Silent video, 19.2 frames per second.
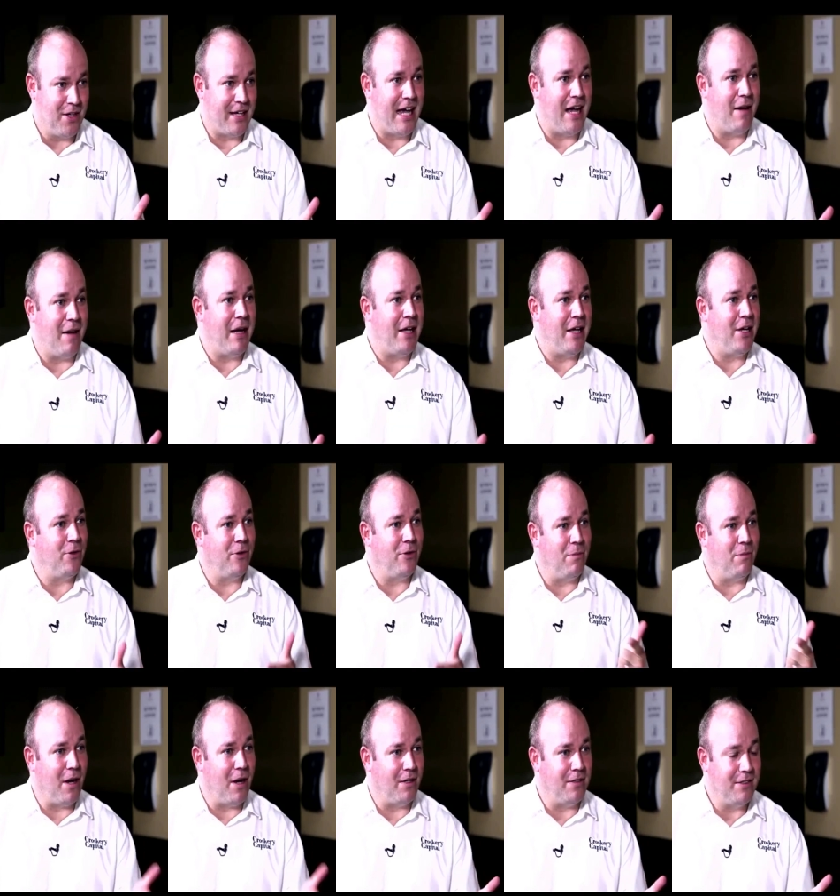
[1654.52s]
You can't buy your own
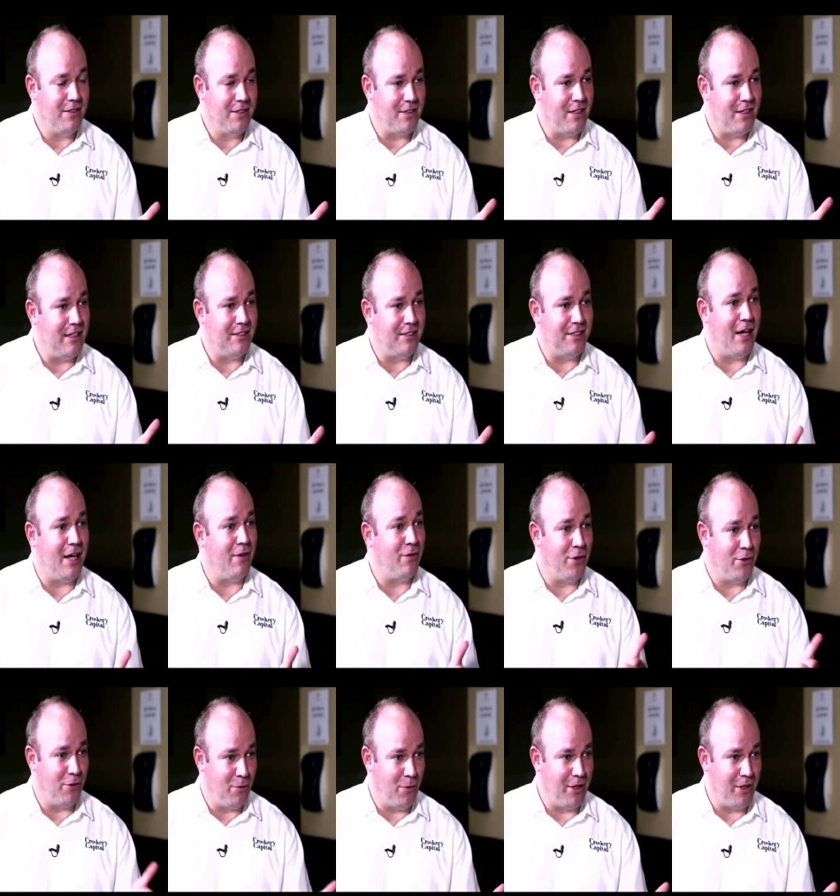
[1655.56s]
bonds unless you have your own